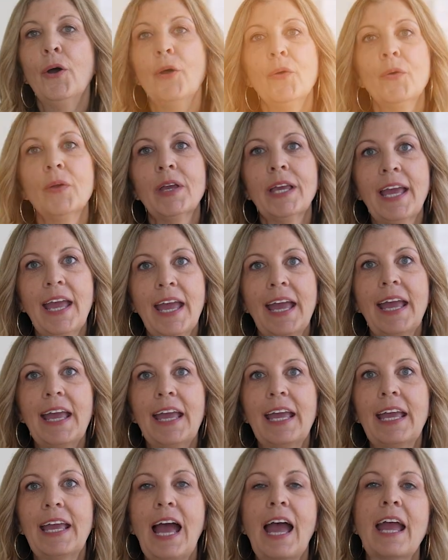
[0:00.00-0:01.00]

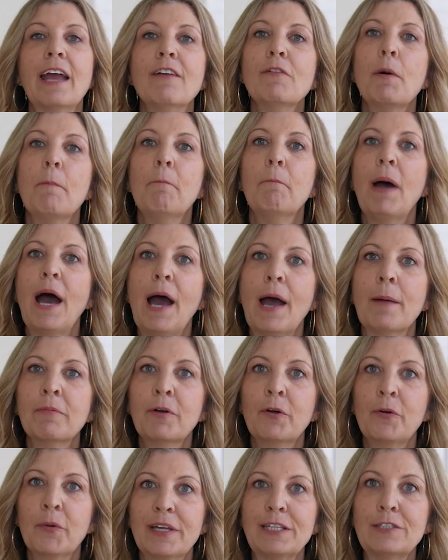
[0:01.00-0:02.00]
Okay, I have a
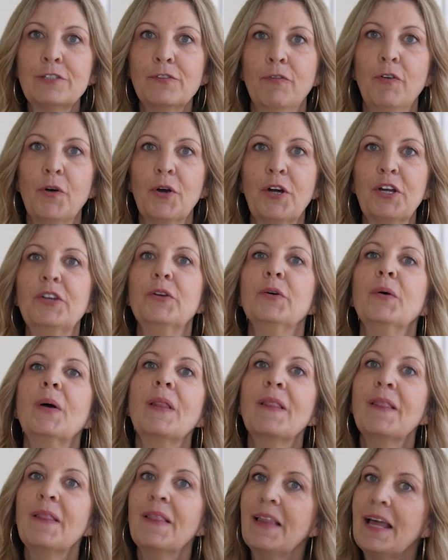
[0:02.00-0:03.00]
pop quiz for you.
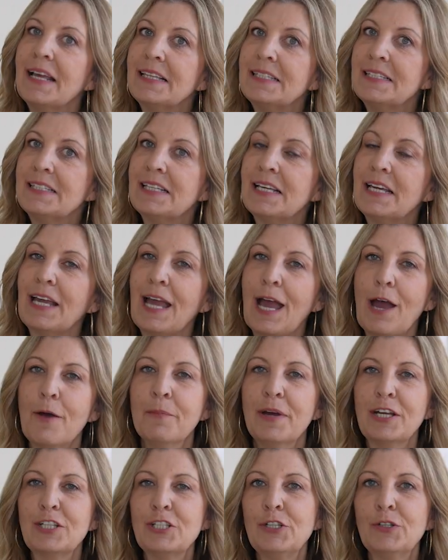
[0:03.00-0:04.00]
Let's see how
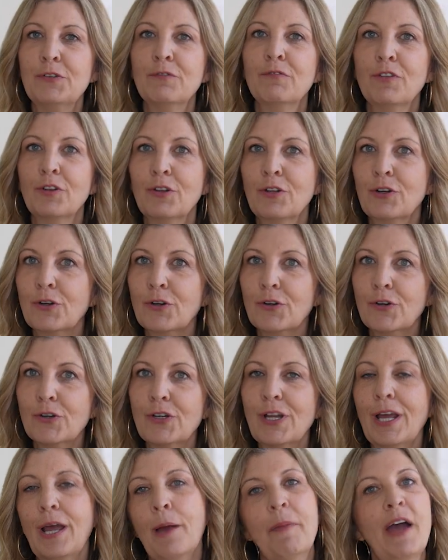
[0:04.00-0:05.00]
much you've
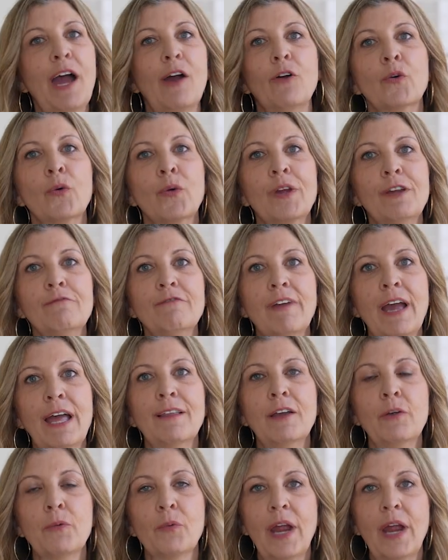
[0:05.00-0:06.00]
learned about Green Valley